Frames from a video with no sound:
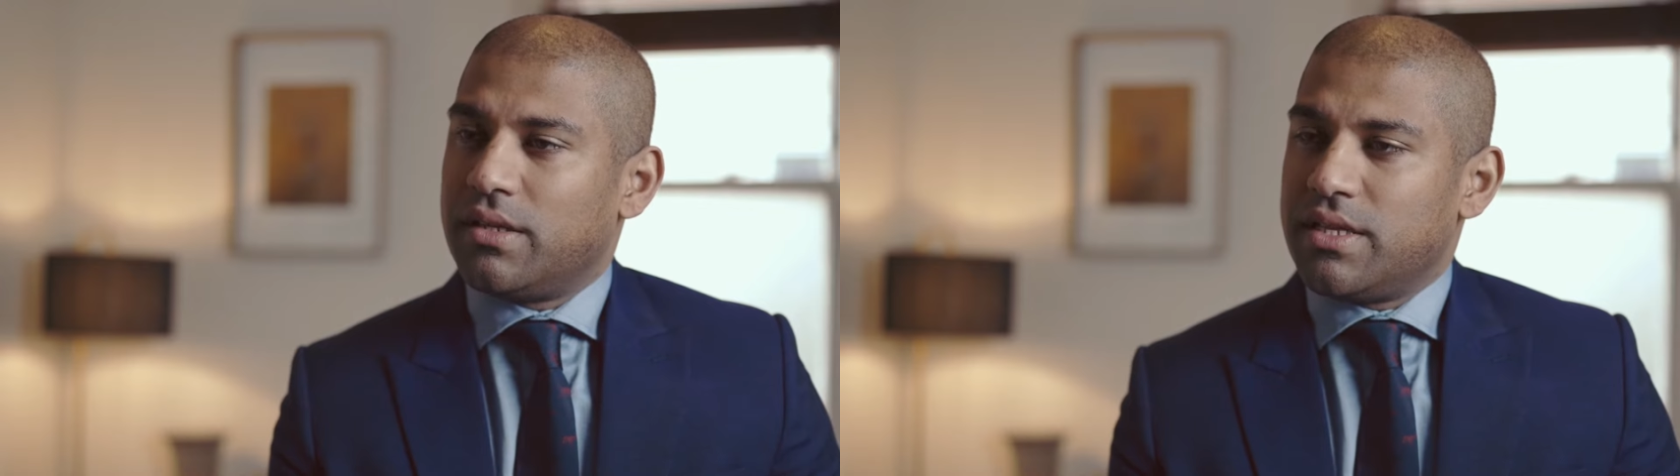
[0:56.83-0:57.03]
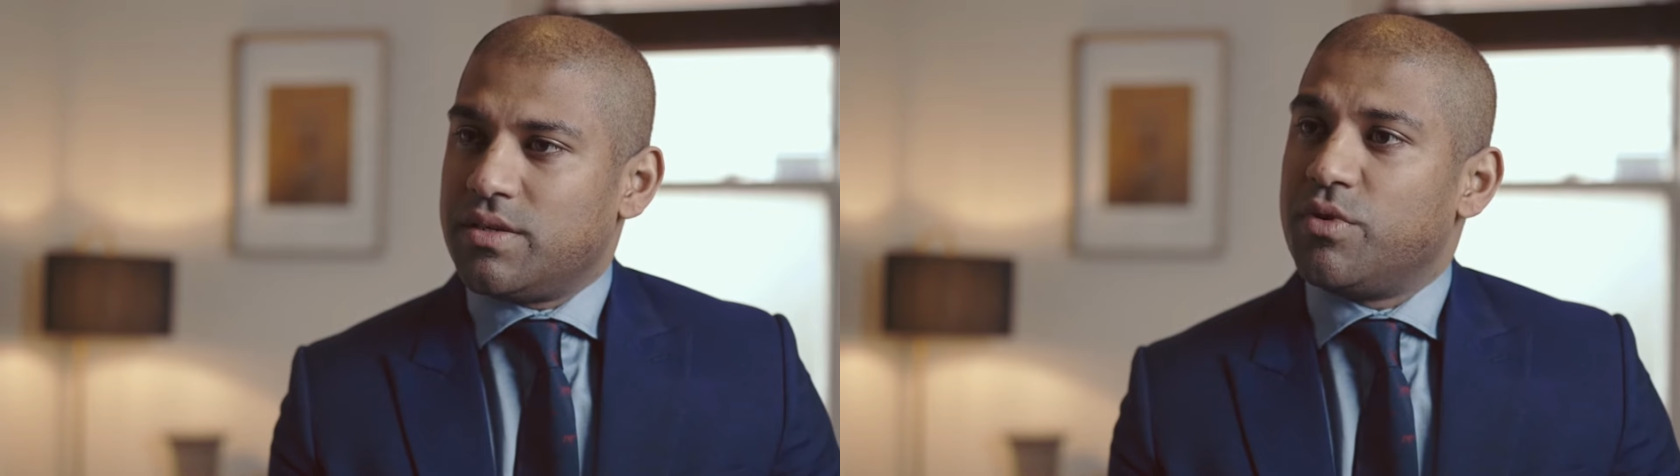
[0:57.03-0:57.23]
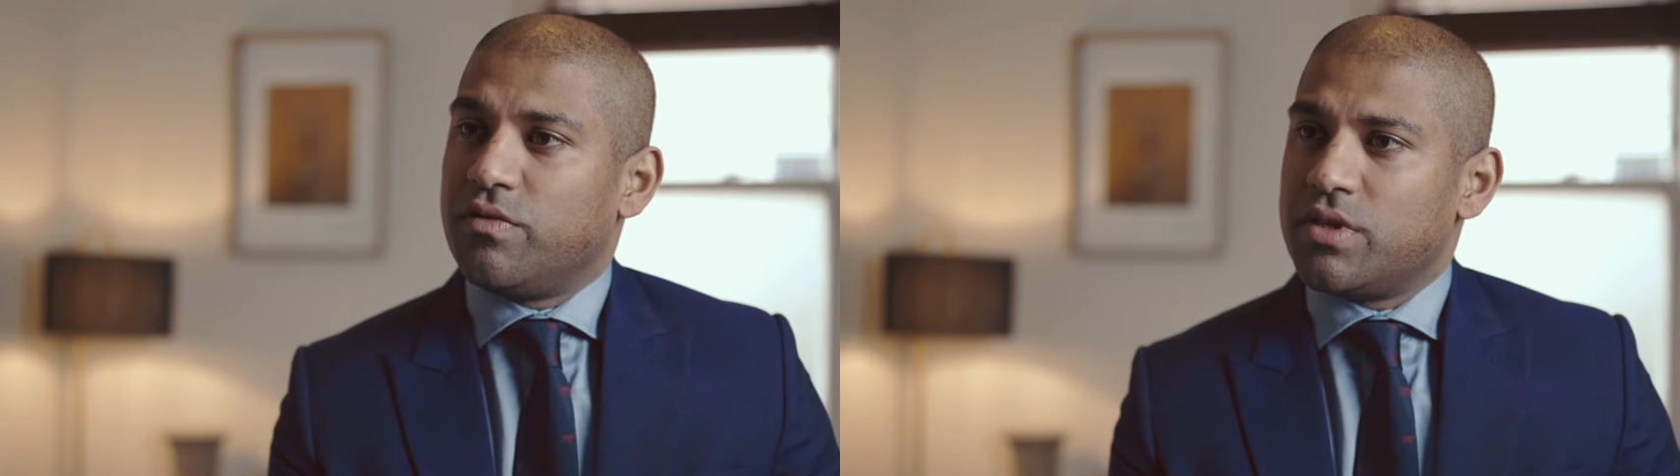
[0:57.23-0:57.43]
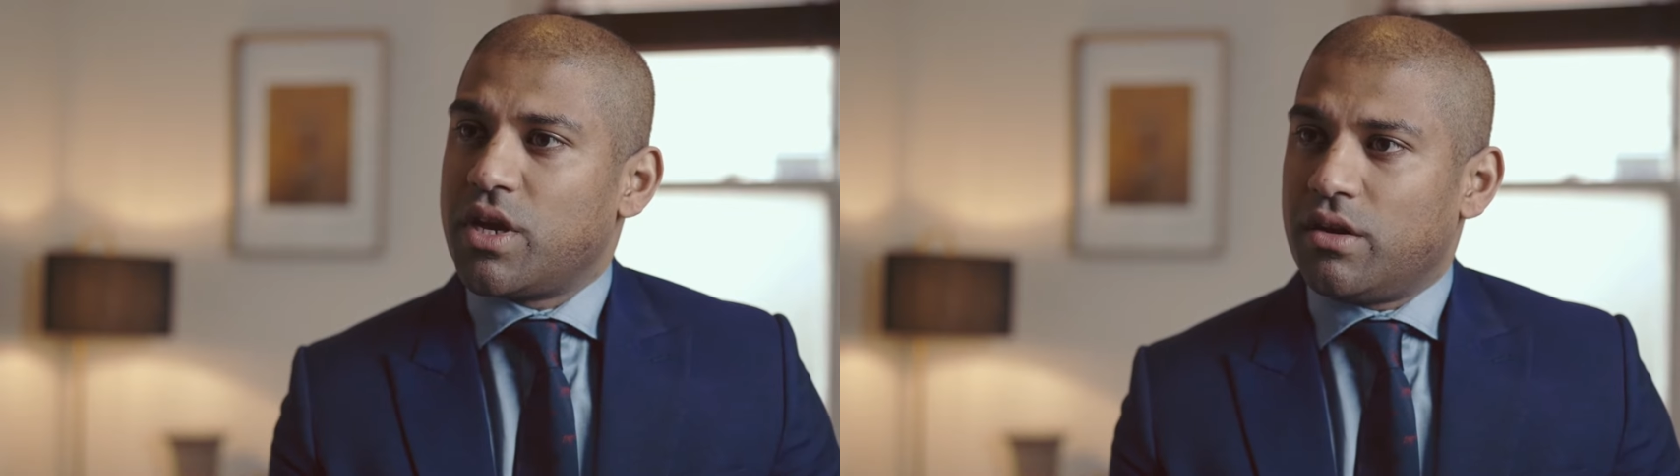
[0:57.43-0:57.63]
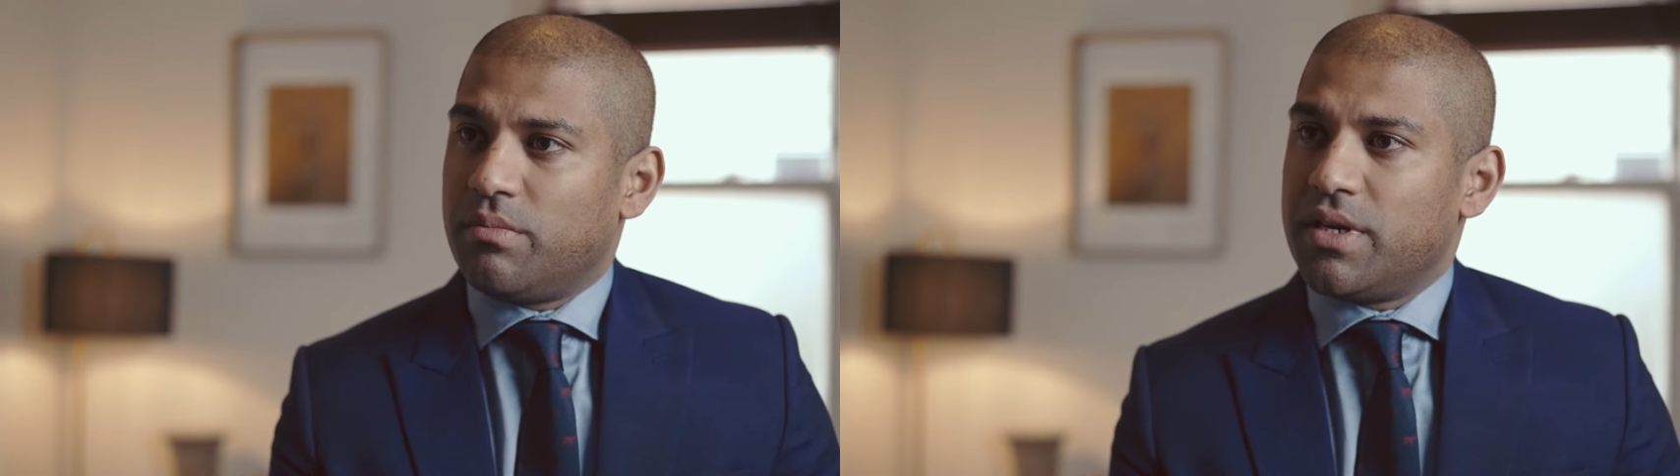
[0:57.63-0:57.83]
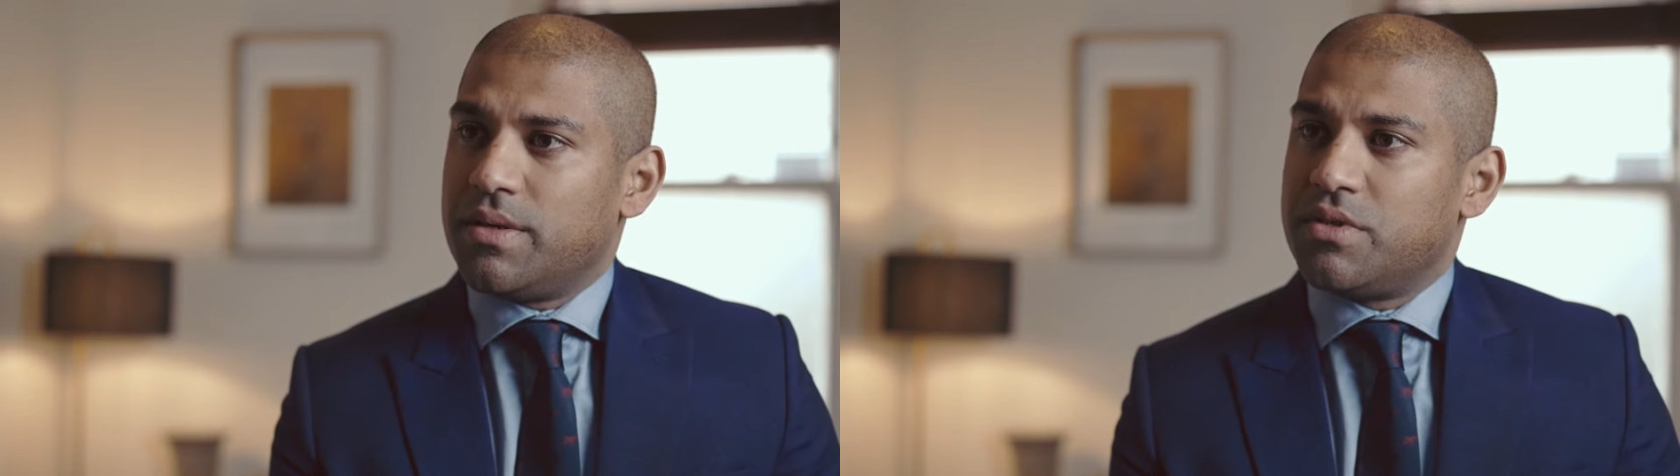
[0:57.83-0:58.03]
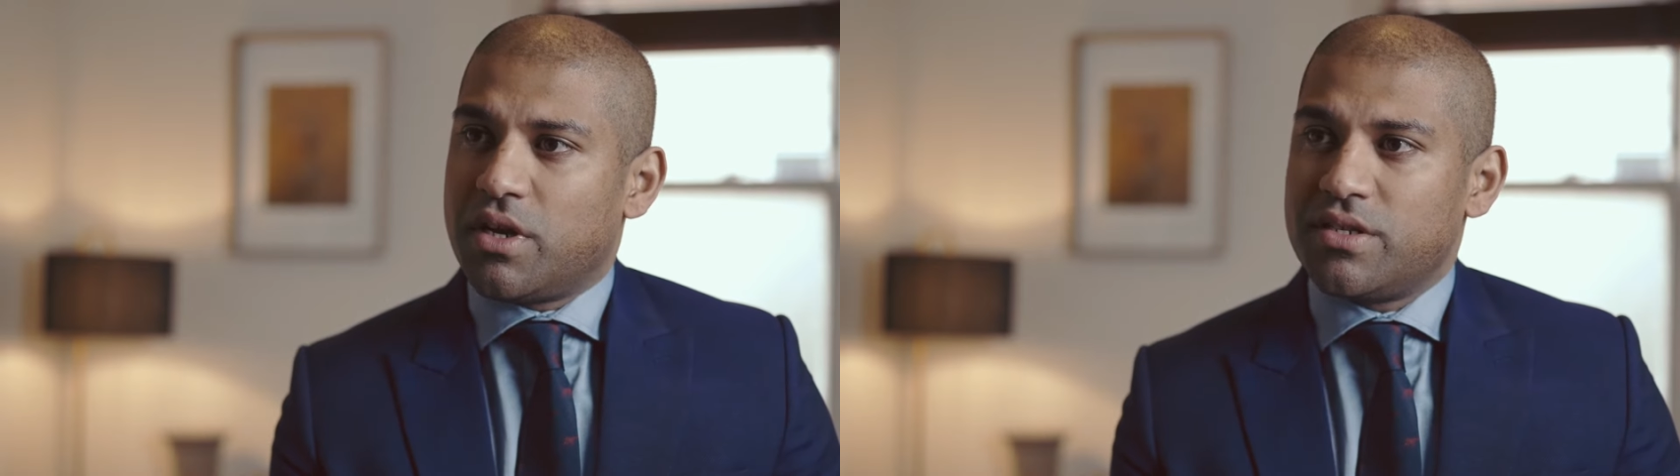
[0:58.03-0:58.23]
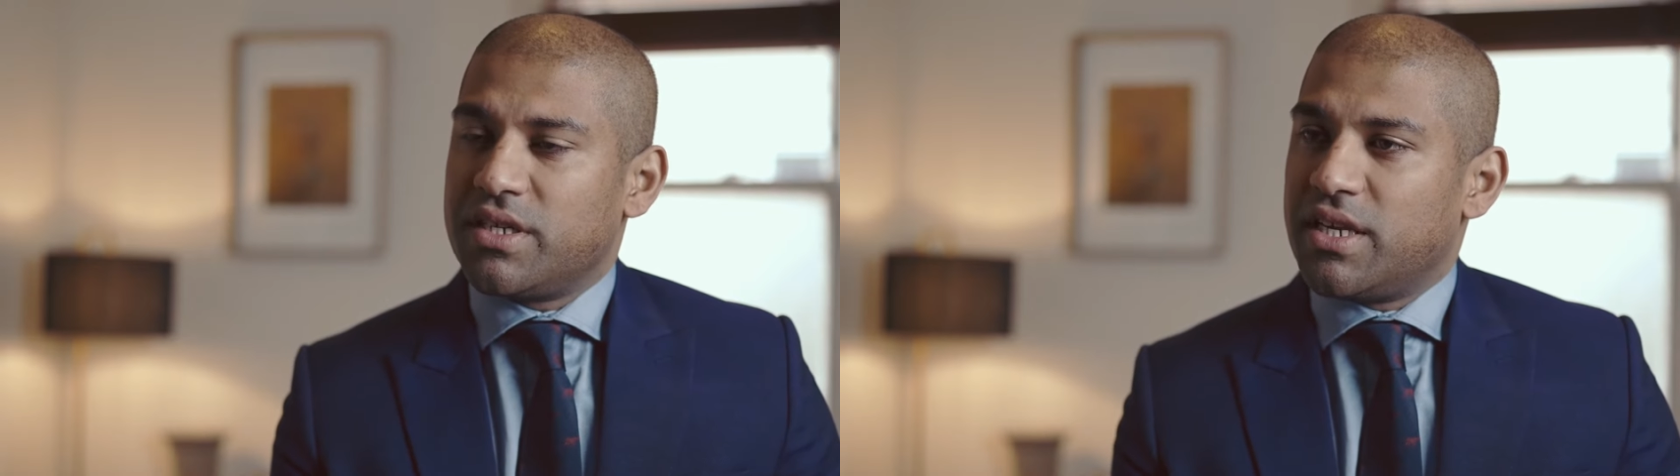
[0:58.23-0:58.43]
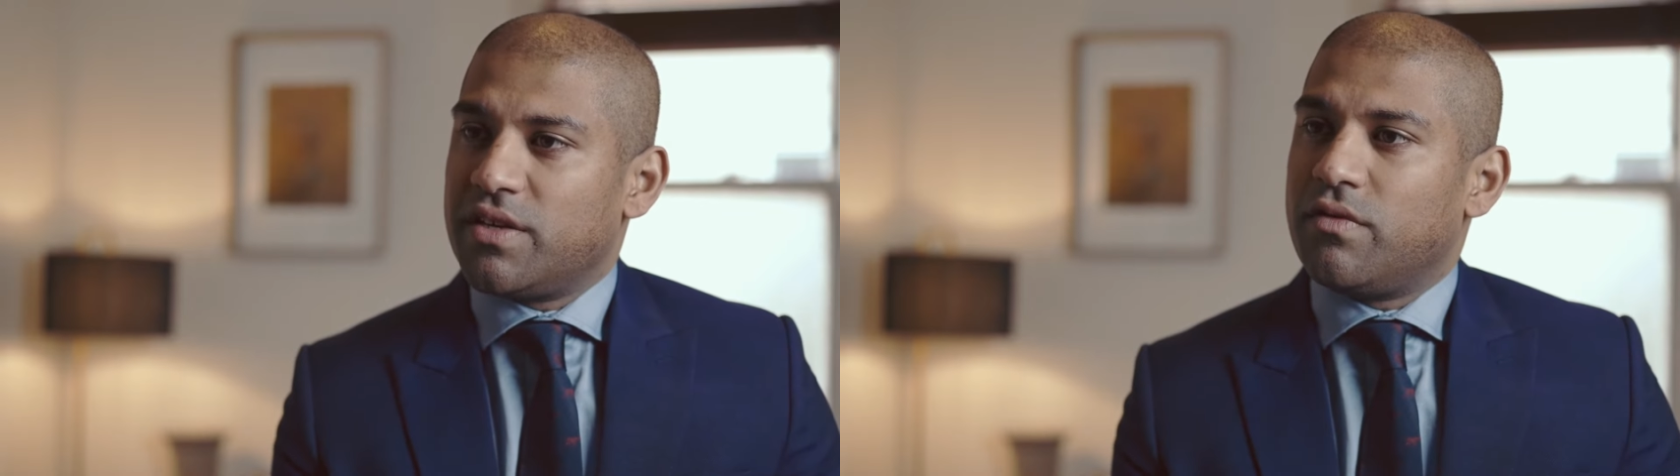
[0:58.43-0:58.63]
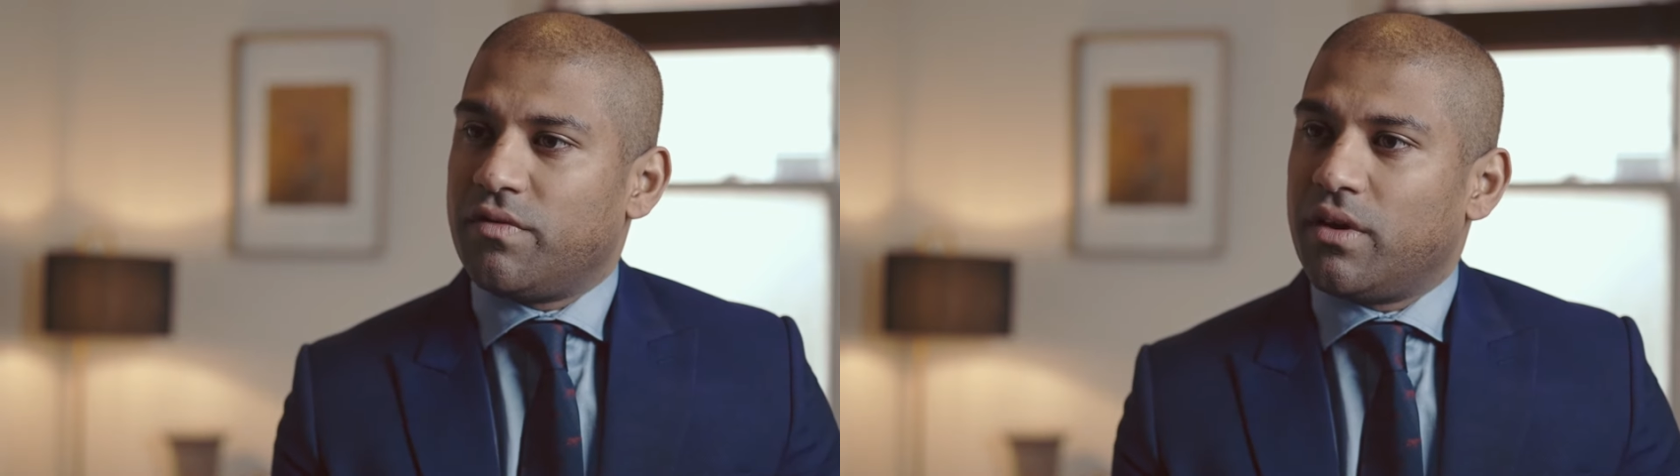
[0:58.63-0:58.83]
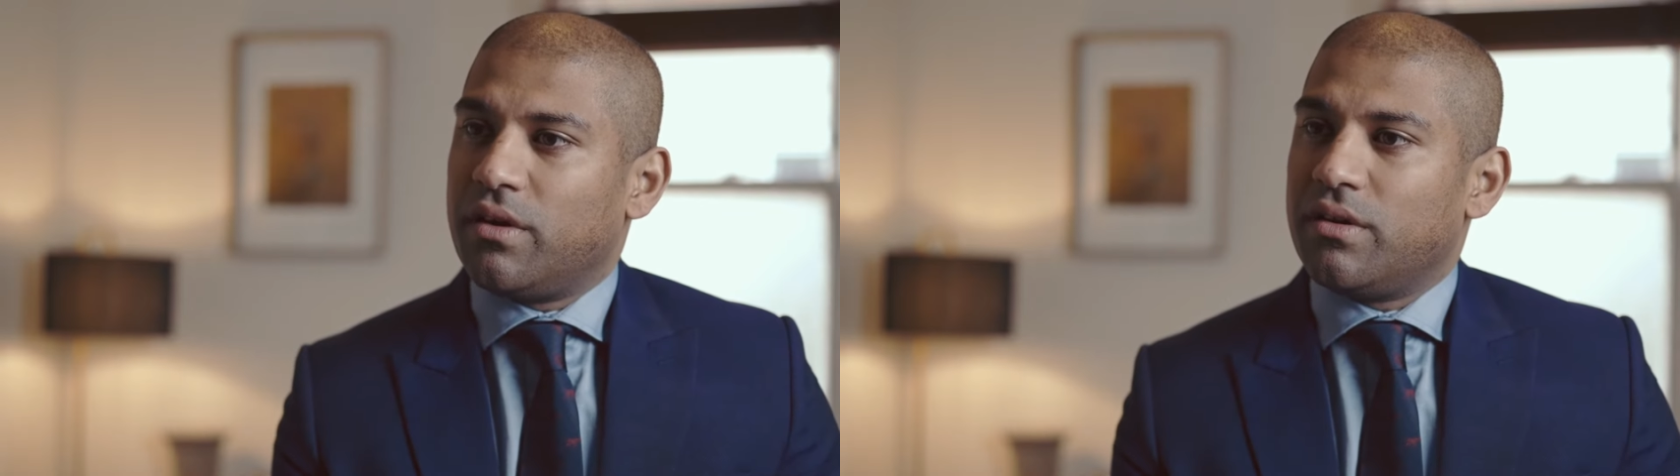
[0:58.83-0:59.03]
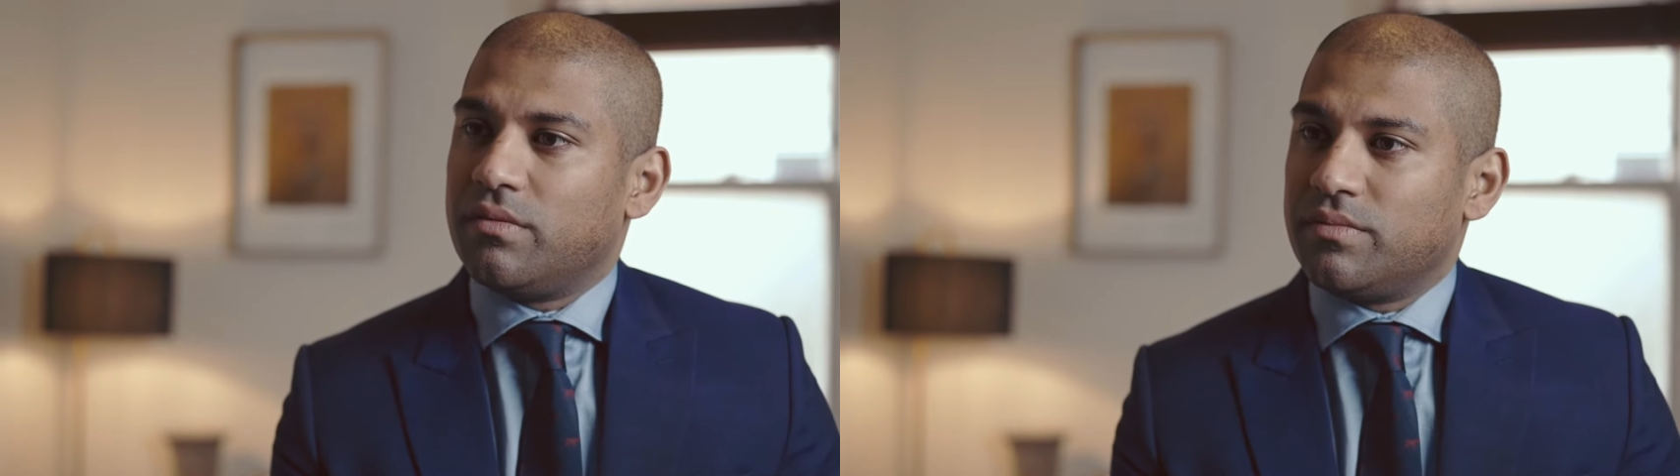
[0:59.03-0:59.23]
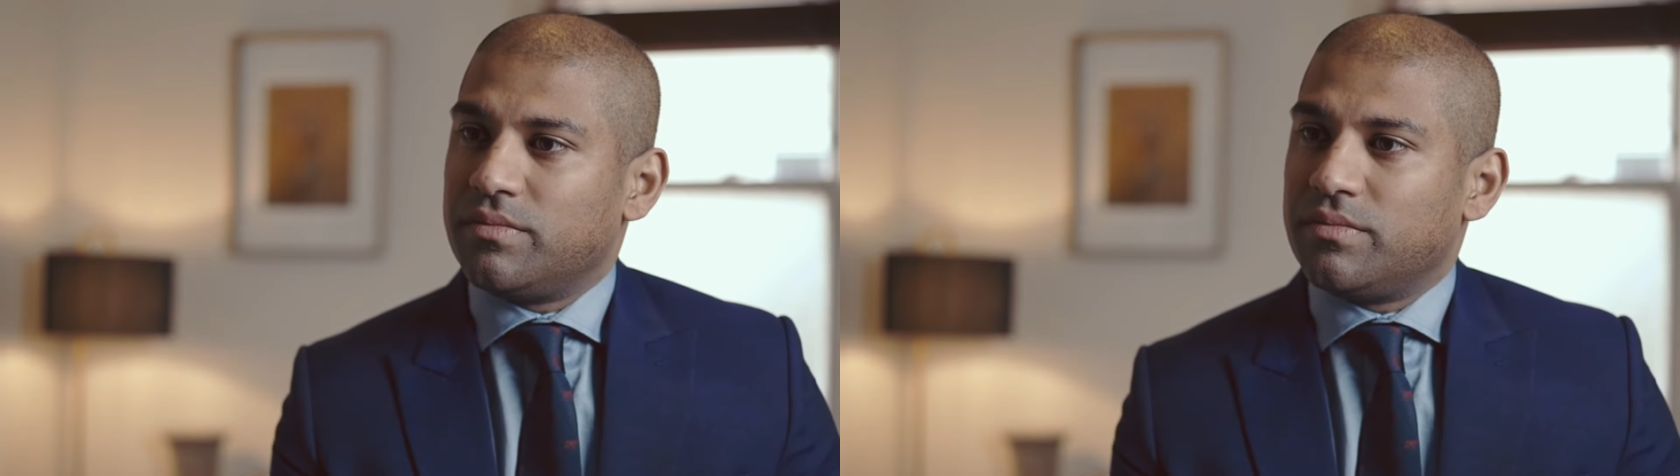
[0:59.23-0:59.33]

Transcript: this move was going to be so successful for her.